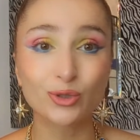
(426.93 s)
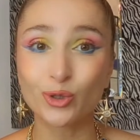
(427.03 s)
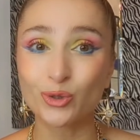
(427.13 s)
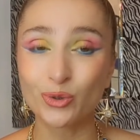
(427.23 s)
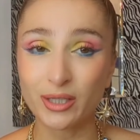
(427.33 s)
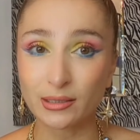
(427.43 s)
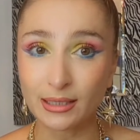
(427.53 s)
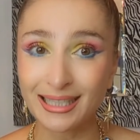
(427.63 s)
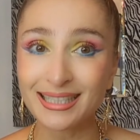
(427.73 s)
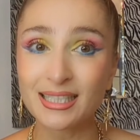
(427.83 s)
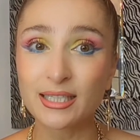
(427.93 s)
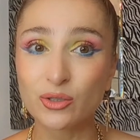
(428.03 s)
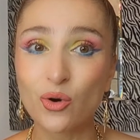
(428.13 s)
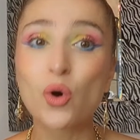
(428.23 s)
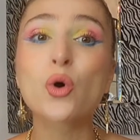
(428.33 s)
so you can easily
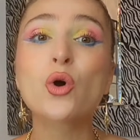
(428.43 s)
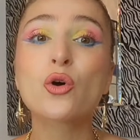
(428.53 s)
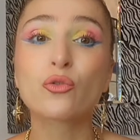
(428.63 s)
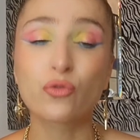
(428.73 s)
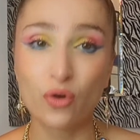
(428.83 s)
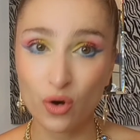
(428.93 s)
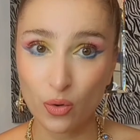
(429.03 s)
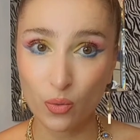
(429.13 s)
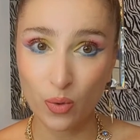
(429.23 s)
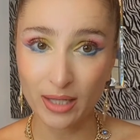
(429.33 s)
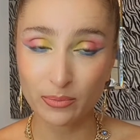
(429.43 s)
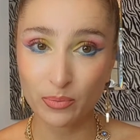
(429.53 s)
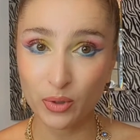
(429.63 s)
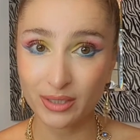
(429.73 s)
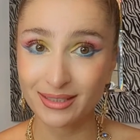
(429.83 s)
go for
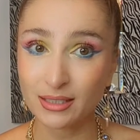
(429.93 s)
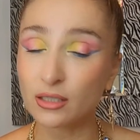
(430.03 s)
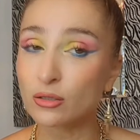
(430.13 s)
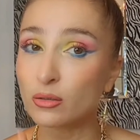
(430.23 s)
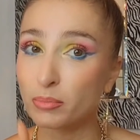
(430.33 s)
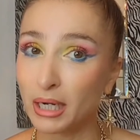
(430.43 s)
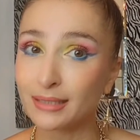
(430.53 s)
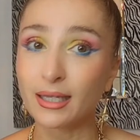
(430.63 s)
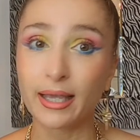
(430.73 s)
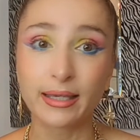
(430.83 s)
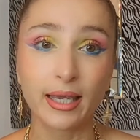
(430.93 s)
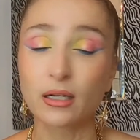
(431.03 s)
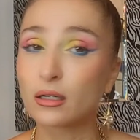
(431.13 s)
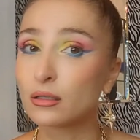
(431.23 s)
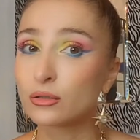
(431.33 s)
1.0, but
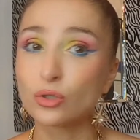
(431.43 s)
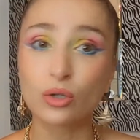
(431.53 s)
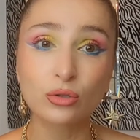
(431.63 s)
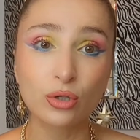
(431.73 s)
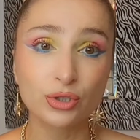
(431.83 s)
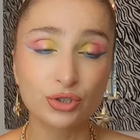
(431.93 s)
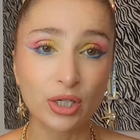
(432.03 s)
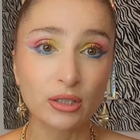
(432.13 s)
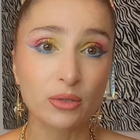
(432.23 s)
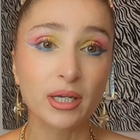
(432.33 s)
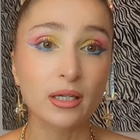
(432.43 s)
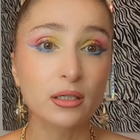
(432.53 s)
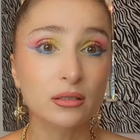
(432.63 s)
again, don't go straight away.